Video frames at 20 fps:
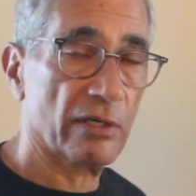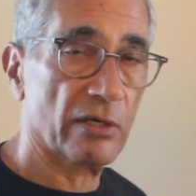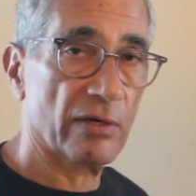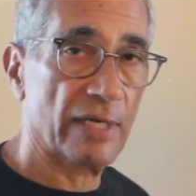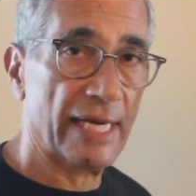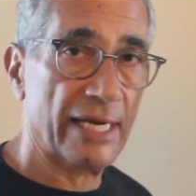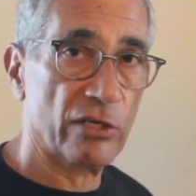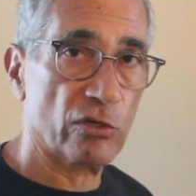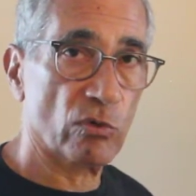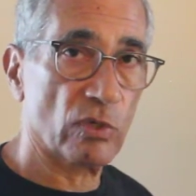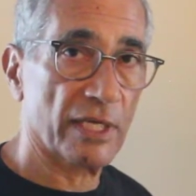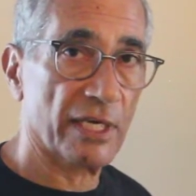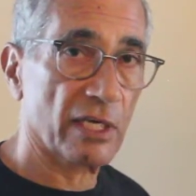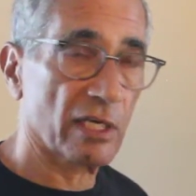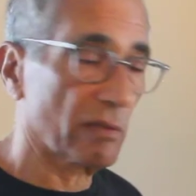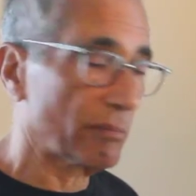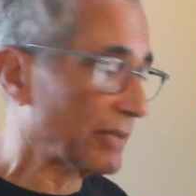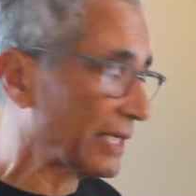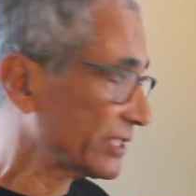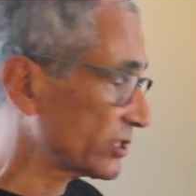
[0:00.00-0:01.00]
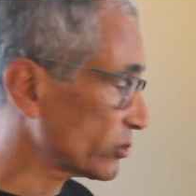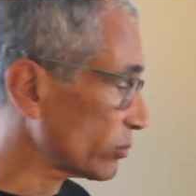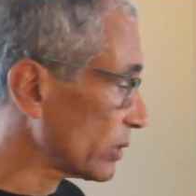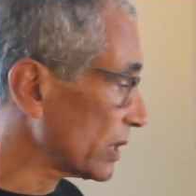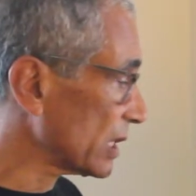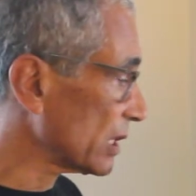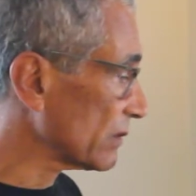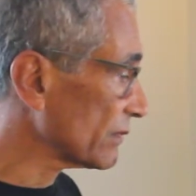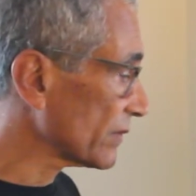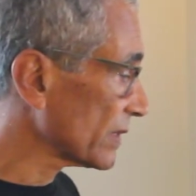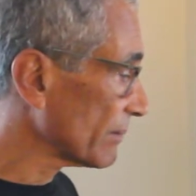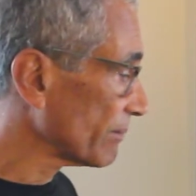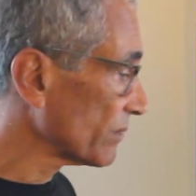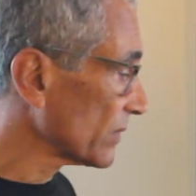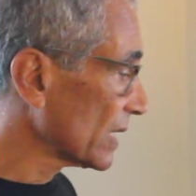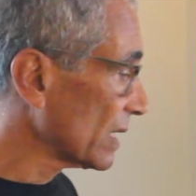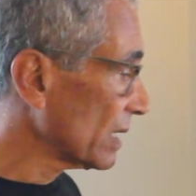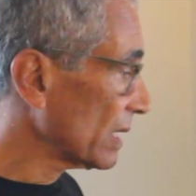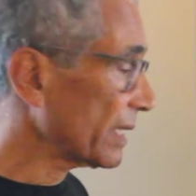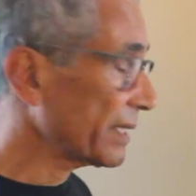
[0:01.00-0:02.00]
annual income by 12,
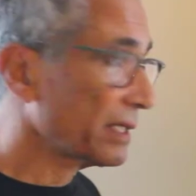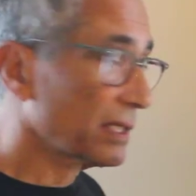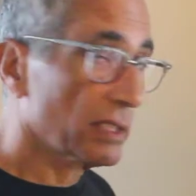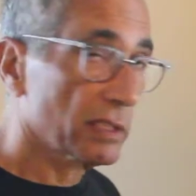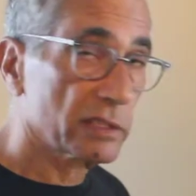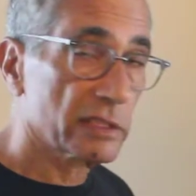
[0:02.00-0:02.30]
and it'll